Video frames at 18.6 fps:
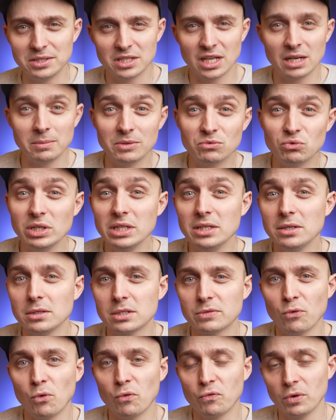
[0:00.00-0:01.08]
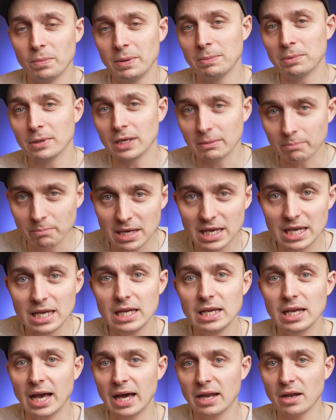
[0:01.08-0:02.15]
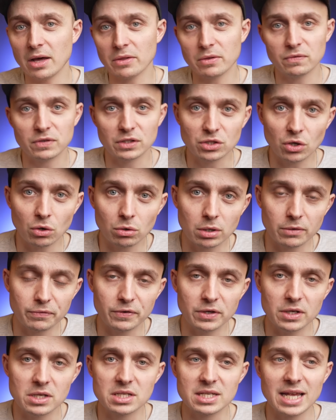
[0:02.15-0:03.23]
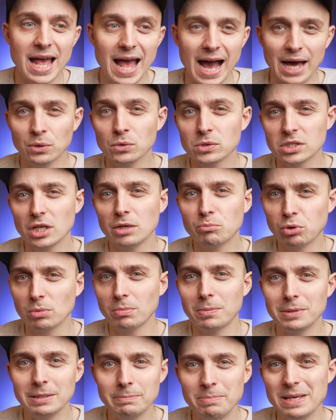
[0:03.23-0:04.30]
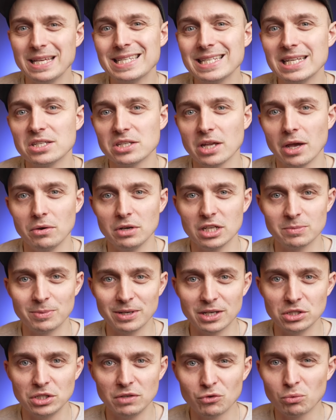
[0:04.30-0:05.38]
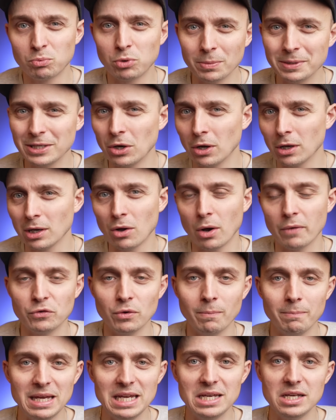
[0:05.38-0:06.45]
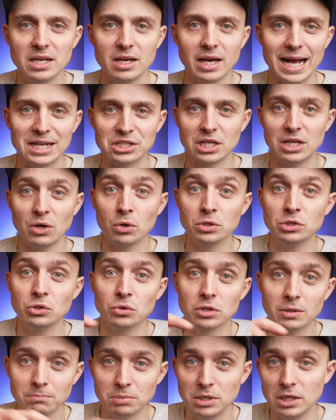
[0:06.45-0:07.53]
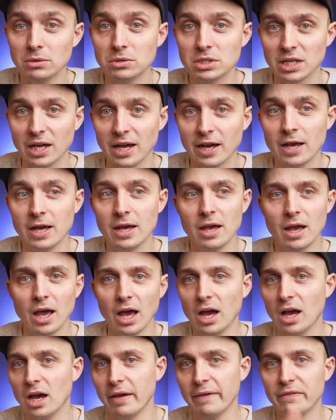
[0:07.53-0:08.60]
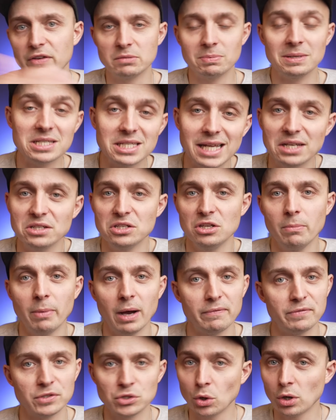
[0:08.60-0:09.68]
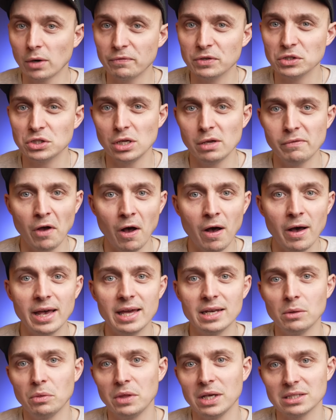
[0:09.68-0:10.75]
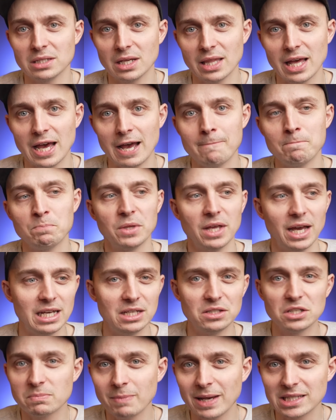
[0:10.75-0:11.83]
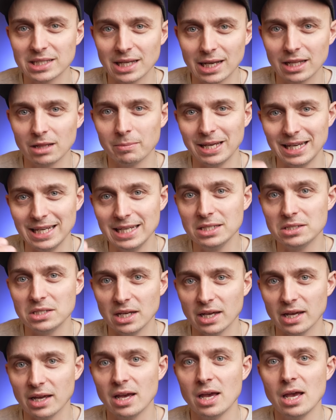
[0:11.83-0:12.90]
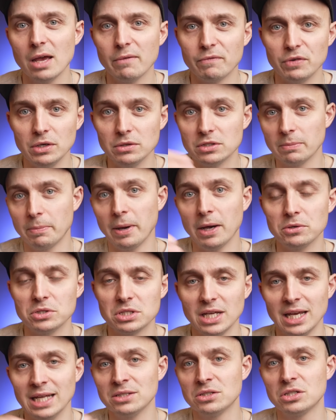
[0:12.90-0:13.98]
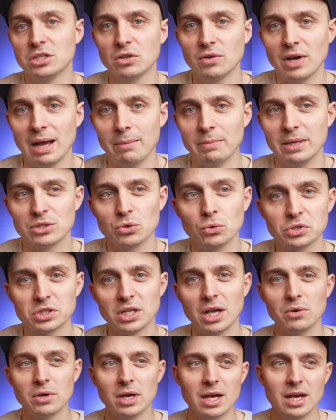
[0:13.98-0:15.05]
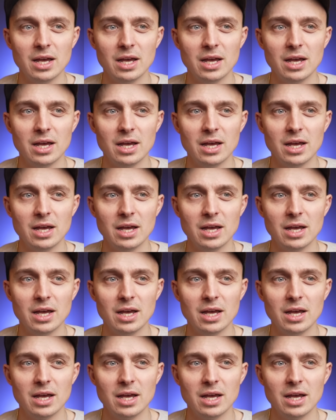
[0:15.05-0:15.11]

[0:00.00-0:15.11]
is going to be really useful for people like me and other photographers, and also probably business owners, because you've probably got a lot of your media actually on your computer if it's been sent to you by photographers that you've hired and things like that. And it just makes it a little bit easier for you to post to Instagram. It's also